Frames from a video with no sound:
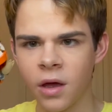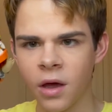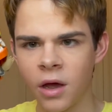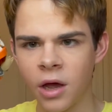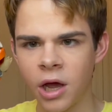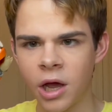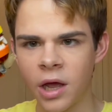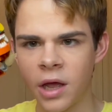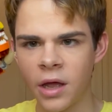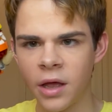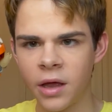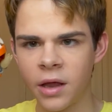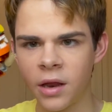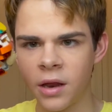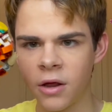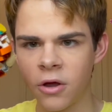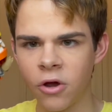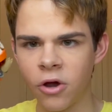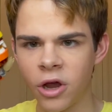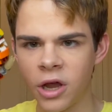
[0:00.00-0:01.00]

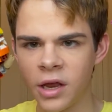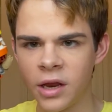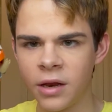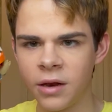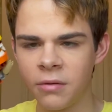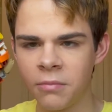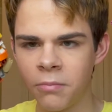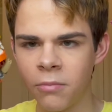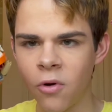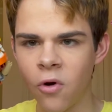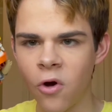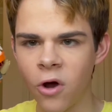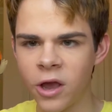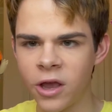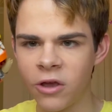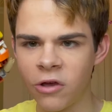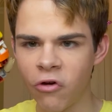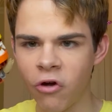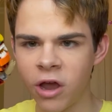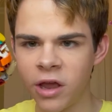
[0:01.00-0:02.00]
a boy
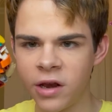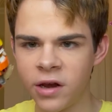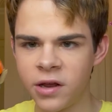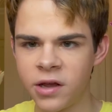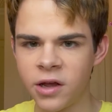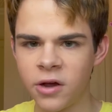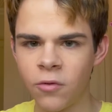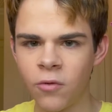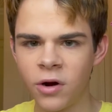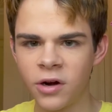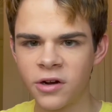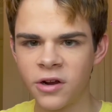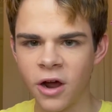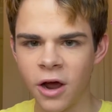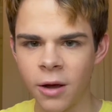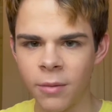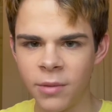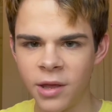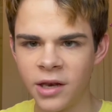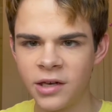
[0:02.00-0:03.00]
or idea would
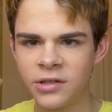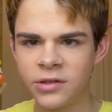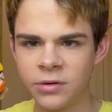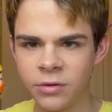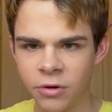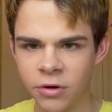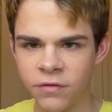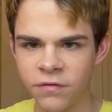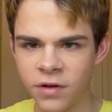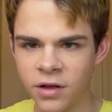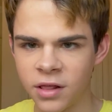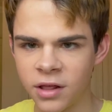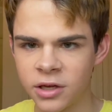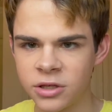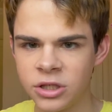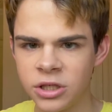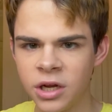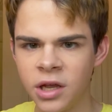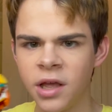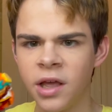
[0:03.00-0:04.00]
come into a village